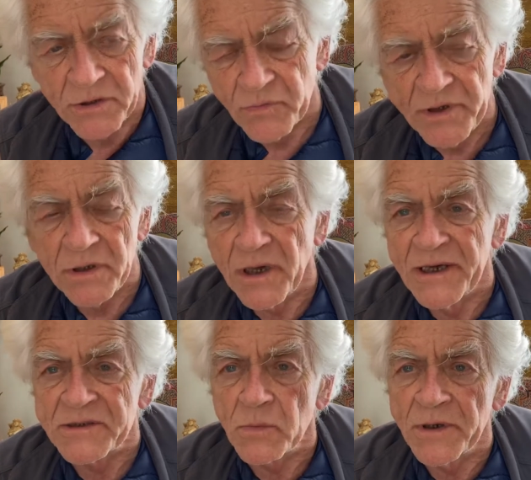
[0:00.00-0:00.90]

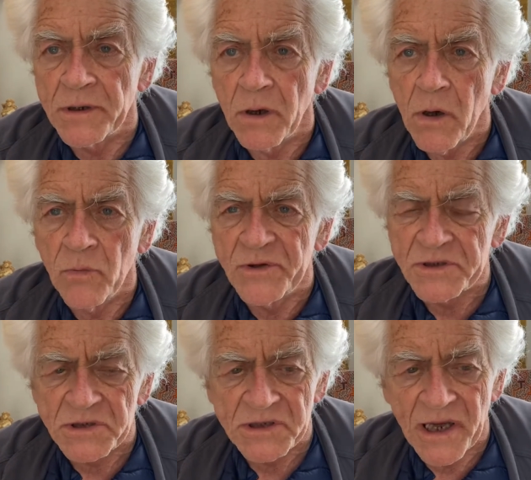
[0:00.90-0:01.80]
realize
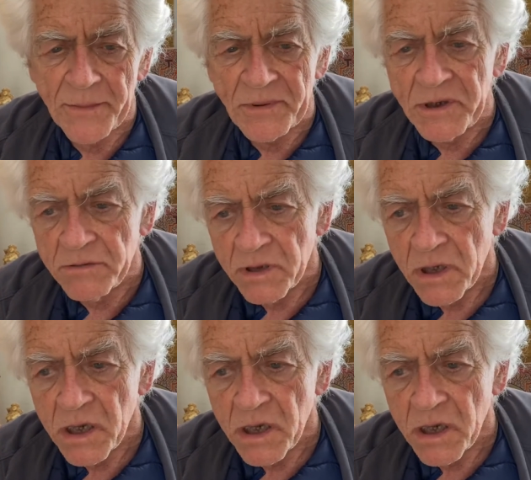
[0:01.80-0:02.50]
this is happening?